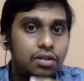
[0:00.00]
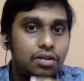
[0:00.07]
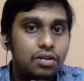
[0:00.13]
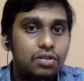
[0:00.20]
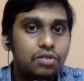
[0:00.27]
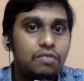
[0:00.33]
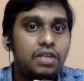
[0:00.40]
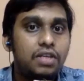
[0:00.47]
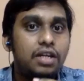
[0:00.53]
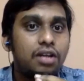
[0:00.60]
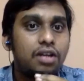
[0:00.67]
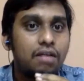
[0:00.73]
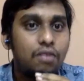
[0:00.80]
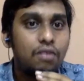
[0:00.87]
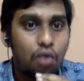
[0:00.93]
So we need
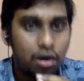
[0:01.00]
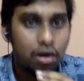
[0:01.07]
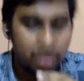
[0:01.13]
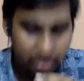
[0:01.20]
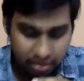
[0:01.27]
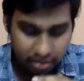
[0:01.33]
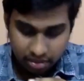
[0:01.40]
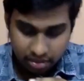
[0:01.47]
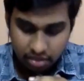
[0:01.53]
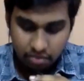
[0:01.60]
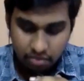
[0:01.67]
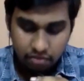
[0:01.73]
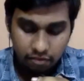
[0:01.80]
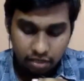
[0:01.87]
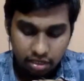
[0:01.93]
to have a warning
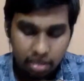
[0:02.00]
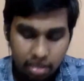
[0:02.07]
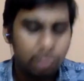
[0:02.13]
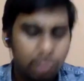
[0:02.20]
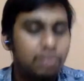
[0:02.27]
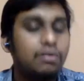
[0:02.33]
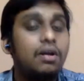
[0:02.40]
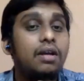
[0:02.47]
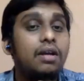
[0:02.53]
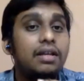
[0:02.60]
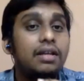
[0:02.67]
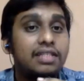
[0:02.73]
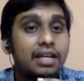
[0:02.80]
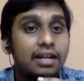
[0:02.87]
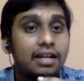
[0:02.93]
system. We need to
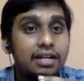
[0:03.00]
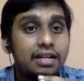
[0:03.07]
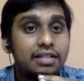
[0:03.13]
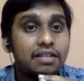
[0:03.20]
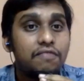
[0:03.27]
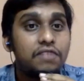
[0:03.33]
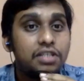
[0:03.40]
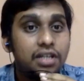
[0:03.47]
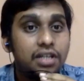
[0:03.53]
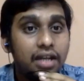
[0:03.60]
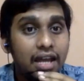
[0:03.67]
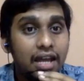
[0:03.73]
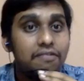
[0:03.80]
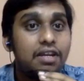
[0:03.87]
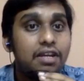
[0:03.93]
generate
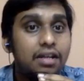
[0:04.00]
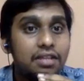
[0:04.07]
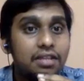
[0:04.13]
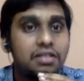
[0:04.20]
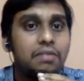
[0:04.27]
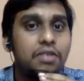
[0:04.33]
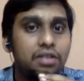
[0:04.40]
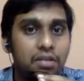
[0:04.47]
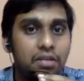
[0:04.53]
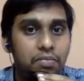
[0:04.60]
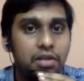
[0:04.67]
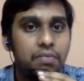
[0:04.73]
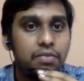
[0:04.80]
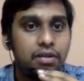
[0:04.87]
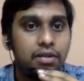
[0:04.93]
sufficient awareness among the
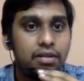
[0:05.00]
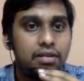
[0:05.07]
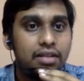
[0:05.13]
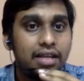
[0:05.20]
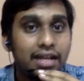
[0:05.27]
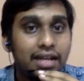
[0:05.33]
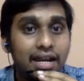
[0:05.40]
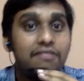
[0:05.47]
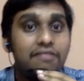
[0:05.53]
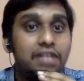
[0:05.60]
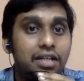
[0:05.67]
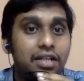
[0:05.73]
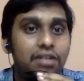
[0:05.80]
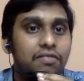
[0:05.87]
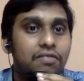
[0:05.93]
people, the
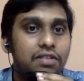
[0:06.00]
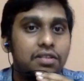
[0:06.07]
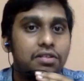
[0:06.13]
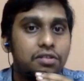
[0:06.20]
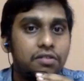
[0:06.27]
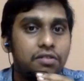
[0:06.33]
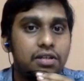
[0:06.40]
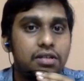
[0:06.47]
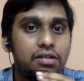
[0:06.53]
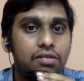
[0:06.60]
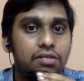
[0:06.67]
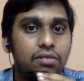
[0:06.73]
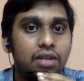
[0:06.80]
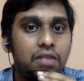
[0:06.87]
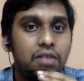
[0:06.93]
gravity of the situation,
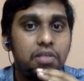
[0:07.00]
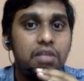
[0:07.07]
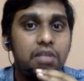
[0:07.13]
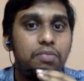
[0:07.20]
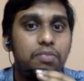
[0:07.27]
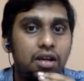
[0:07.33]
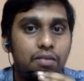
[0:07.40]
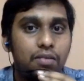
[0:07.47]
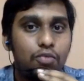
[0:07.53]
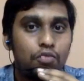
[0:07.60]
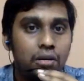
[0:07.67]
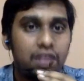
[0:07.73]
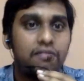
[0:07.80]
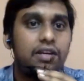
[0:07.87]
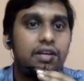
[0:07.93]
so that people are
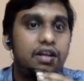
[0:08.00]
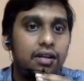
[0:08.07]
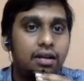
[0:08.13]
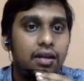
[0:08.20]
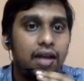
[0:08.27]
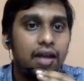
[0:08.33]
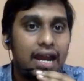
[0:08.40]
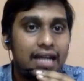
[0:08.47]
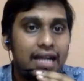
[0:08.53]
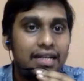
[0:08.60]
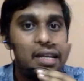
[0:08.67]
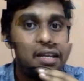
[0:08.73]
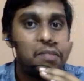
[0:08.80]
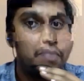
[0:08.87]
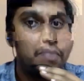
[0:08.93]
more aware and
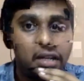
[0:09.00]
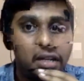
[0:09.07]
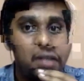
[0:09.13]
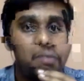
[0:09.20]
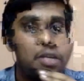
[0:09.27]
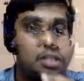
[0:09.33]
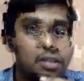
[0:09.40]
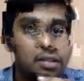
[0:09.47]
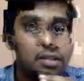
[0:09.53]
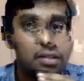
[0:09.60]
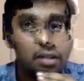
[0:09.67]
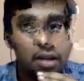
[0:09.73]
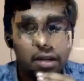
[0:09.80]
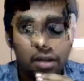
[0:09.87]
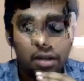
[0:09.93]
take better measures
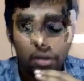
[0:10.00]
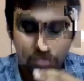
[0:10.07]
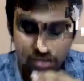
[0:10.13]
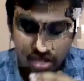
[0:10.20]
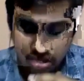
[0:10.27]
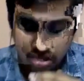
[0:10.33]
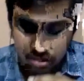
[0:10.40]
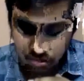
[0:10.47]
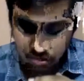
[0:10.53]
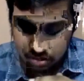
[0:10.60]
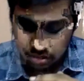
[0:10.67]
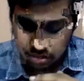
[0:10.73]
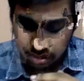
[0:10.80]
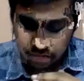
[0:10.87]
related to cyclones.